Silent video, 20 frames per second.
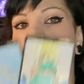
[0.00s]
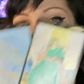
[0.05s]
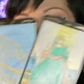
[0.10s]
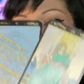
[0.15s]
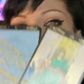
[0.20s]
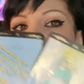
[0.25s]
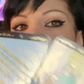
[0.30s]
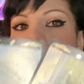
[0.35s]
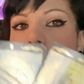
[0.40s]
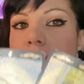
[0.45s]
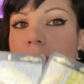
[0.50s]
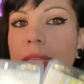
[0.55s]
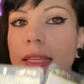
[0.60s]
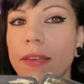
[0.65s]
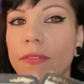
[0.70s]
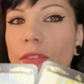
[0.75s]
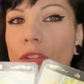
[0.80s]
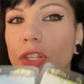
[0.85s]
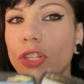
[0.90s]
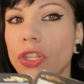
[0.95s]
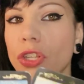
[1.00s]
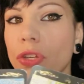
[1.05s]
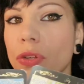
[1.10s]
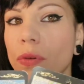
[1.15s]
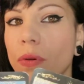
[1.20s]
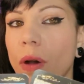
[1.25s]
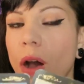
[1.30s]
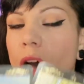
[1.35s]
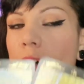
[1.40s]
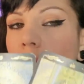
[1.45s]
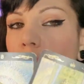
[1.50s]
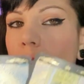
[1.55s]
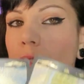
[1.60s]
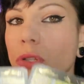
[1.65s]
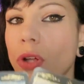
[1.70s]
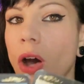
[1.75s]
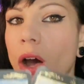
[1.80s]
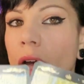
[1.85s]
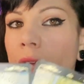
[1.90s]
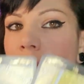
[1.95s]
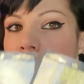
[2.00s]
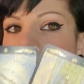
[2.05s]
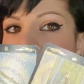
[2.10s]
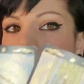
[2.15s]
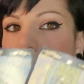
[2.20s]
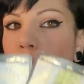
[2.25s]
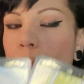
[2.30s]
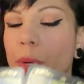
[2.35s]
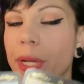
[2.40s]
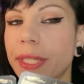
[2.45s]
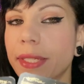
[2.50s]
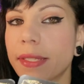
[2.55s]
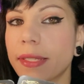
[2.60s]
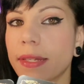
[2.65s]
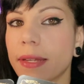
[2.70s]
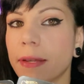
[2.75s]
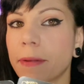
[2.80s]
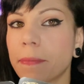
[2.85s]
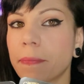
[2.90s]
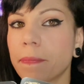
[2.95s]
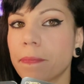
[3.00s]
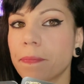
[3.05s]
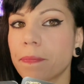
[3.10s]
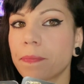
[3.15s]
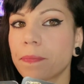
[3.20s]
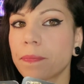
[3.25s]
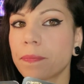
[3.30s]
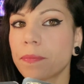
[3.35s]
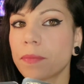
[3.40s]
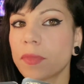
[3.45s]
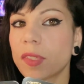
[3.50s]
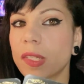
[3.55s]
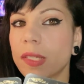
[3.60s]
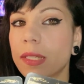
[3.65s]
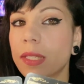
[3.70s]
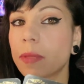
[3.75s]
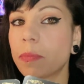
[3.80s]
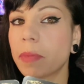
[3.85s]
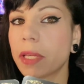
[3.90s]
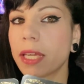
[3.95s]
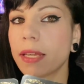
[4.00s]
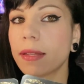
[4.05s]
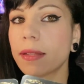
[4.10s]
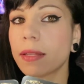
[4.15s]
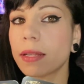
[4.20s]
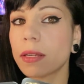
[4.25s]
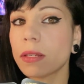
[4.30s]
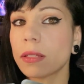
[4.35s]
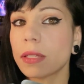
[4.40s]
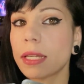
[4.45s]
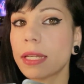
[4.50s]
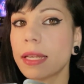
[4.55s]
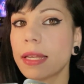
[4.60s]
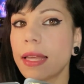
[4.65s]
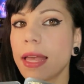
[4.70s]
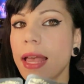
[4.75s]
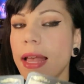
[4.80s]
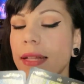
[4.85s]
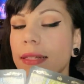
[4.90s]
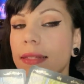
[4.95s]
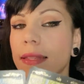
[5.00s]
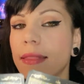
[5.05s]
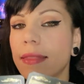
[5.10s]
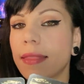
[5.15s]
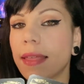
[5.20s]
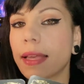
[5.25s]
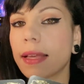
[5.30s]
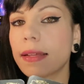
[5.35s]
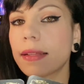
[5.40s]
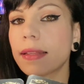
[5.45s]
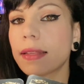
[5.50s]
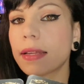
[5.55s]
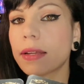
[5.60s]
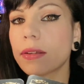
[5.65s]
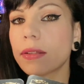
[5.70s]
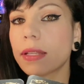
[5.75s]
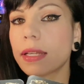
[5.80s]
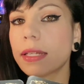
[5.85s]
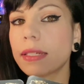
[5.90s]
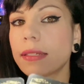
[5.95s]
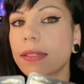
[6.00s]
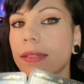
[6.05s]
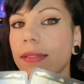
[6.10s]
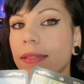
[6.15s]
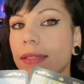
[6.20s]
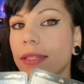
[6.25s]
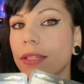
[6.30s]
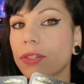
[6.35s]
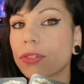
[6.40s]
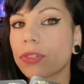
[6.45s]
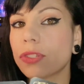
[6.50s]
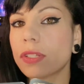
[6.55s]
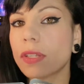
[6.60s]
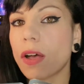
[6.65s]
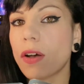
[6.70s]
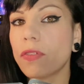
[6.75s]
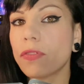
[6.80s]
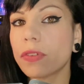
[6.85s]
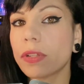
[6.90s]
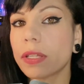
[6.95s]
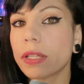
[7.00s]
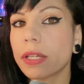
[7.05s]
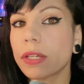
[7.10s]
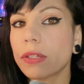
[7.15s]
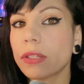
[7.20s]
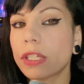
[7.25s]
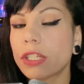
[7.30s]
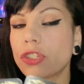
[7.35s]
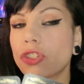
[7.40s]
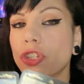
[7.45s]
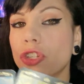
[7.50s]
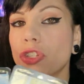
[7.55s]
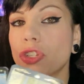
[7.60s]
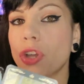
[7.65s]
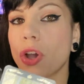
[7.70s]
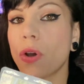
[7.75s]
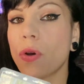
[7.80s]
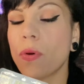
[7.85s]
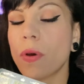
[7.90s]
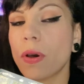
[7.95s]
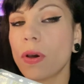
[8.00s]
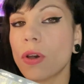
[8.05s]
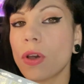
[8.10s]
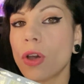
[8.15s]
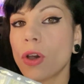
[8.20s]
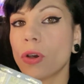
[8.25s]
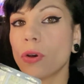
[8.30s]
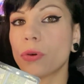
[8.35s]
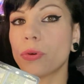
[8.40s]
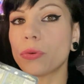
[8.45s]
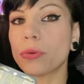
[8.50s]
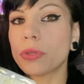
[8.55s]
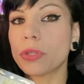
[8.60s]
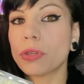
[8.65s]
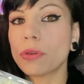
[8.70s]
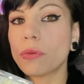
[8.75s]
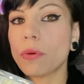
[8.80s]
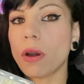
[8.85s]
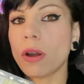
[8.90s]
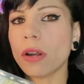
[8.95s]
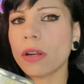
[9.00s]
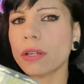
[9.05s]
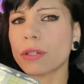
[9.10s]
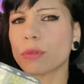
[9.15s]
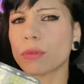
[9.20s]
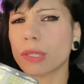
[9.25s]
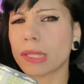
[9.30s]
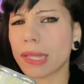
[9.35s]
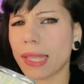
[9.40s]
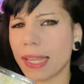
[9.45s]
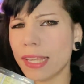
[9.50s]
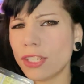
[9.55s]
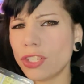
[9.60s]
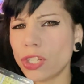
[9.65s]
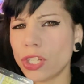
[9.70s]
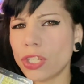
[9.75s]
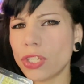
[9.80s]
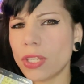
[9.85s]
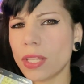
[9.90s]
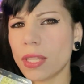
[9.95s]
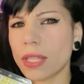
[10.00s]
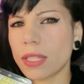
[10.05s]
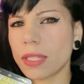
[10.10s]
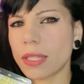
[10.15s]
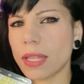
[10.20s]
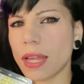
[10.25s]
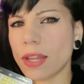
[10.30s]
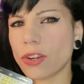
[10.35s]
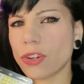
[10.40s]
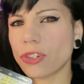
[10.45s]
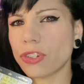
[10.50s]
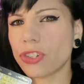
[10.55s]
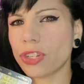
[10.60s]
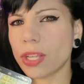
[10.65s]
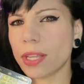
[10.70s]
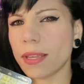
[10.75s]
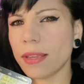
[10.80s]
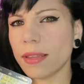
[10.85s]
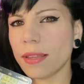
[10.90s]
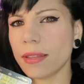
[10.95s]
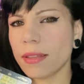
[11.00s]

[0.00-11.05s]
has given you a lot of wisdom. To speak clearly, to think clearly, to see yourself clearly, to know who you are in relation to this energy.